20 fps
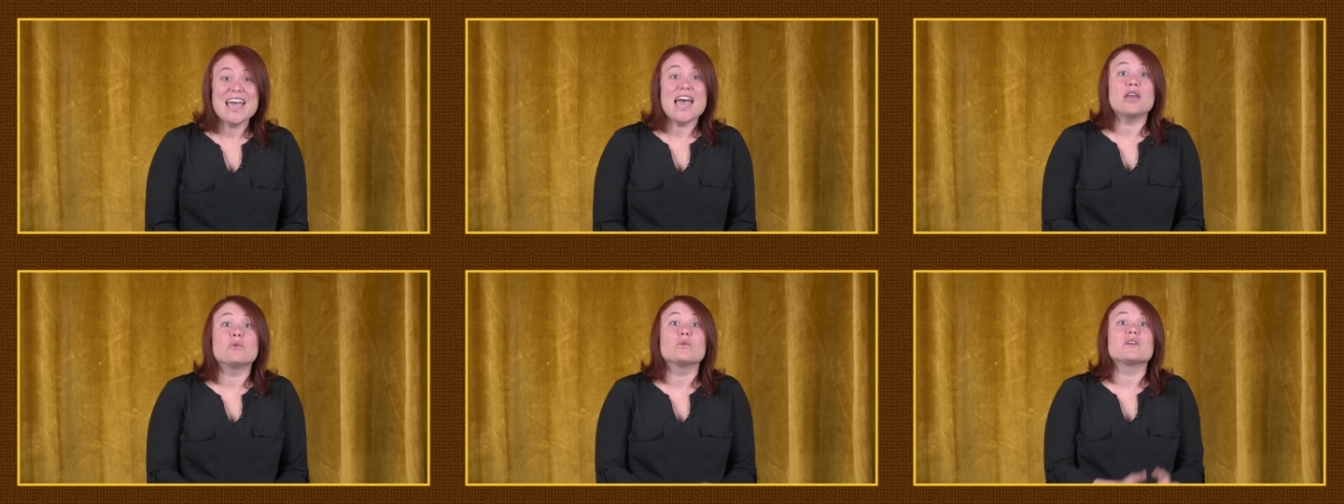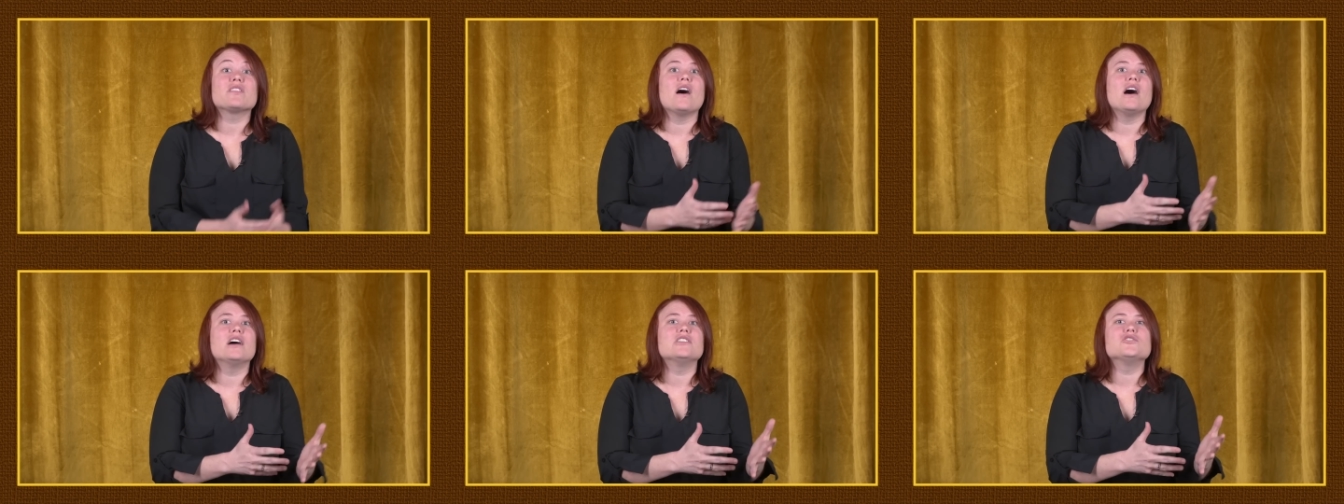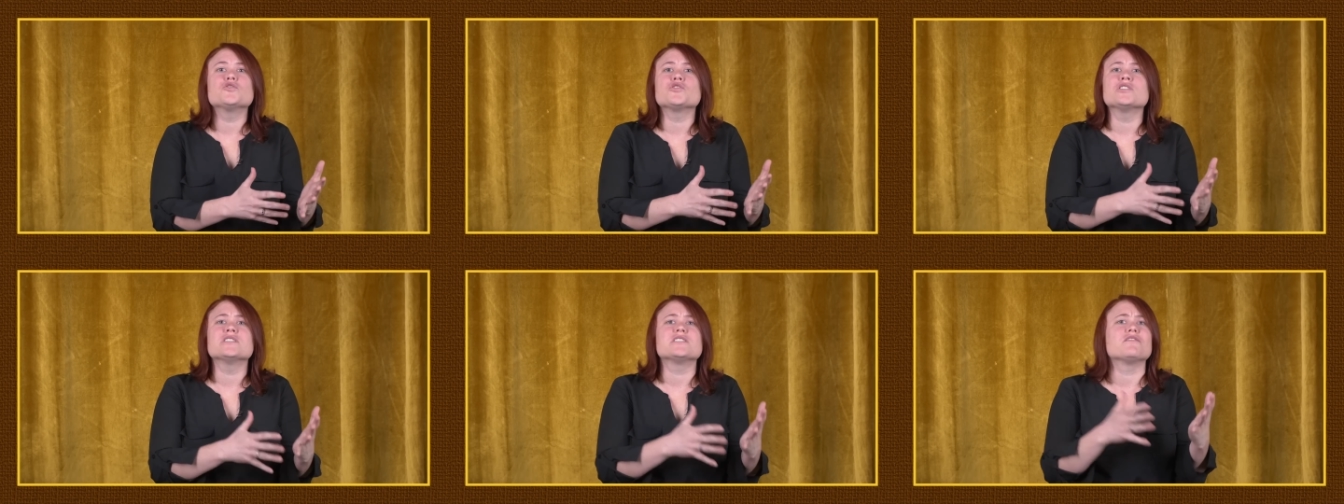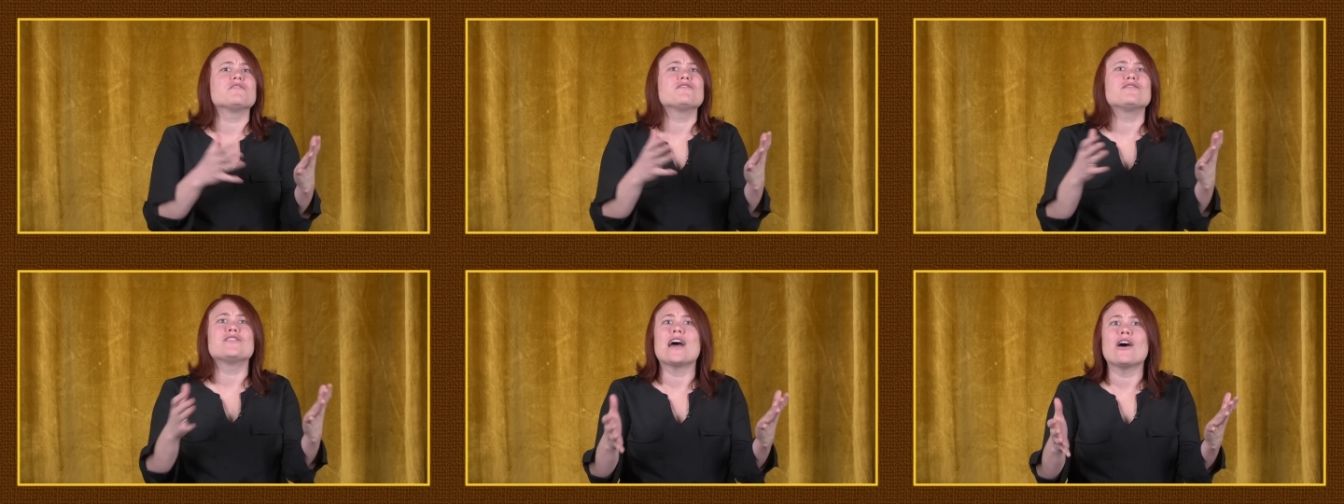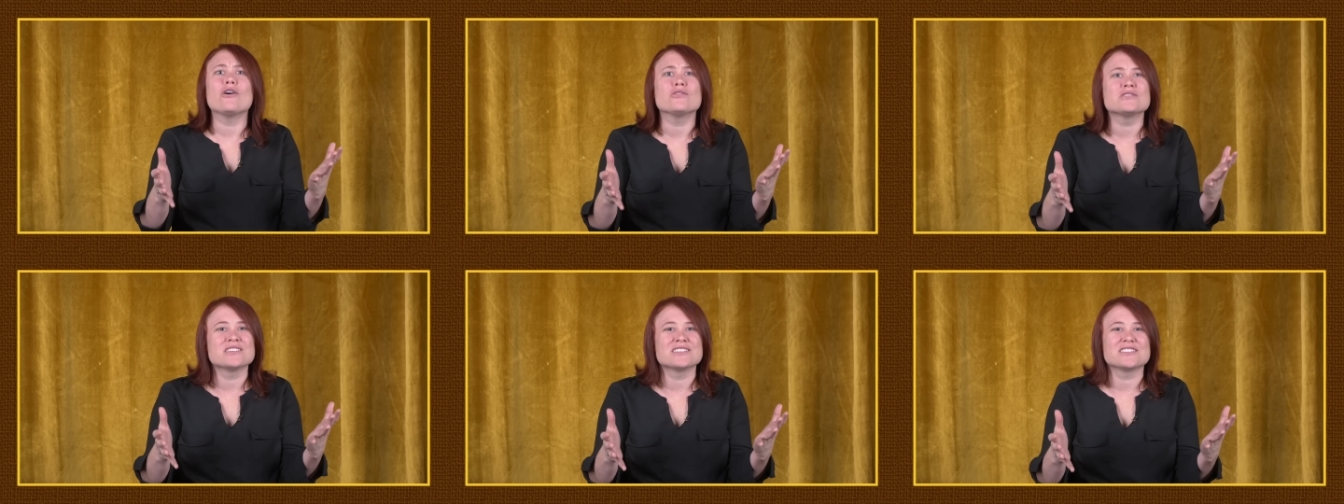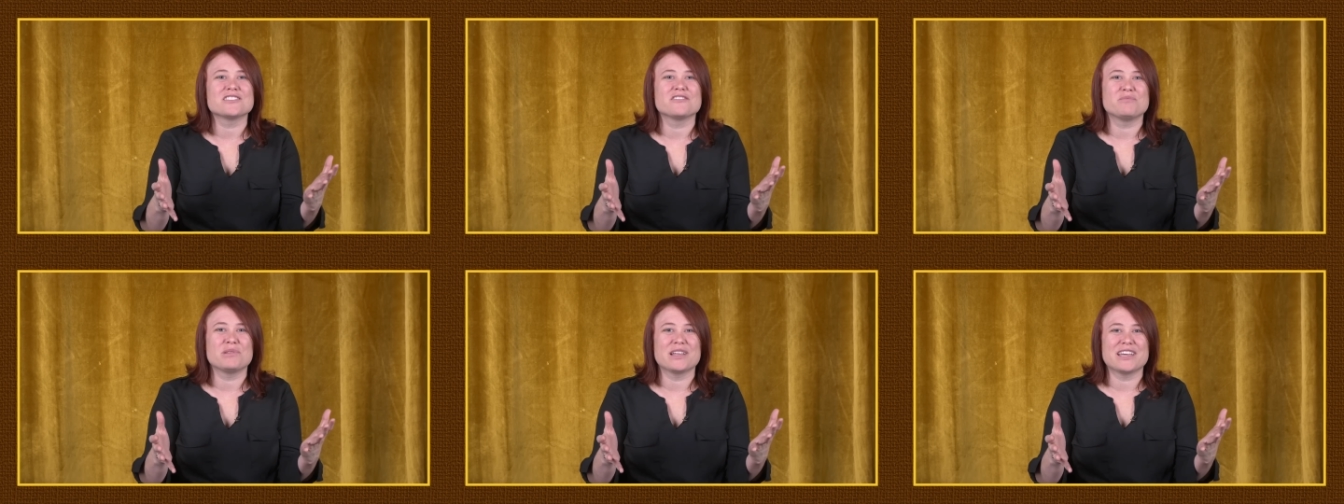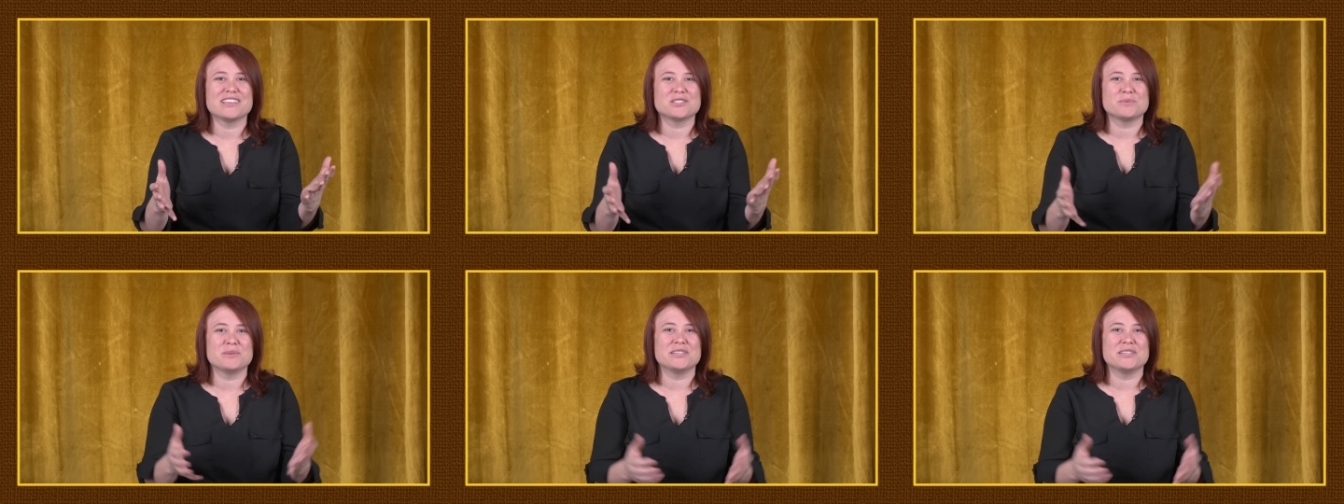And with hundreds of thousands of plant